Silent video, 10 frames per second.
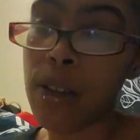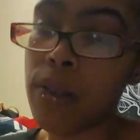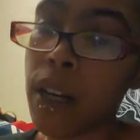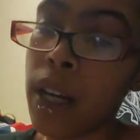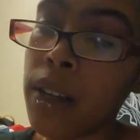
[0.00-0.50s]

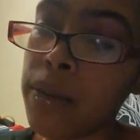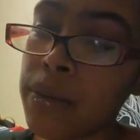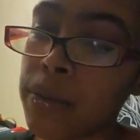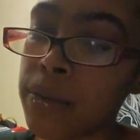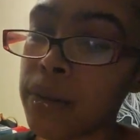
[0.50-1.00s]
Okay?
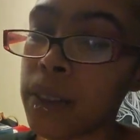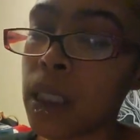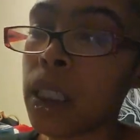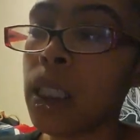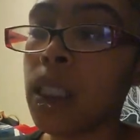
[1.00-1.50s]

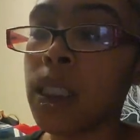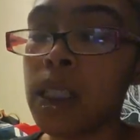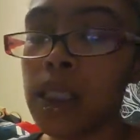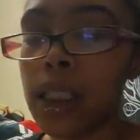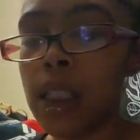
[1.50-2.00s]

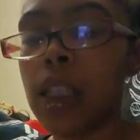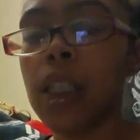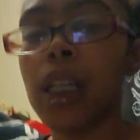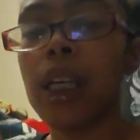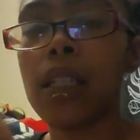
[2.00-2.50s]
And then
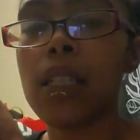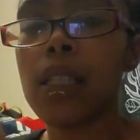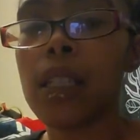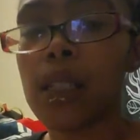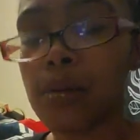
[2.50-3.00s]
yes.
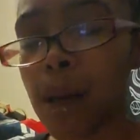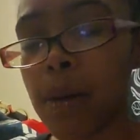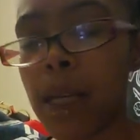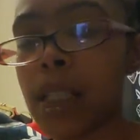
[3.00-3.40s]
Maybe they're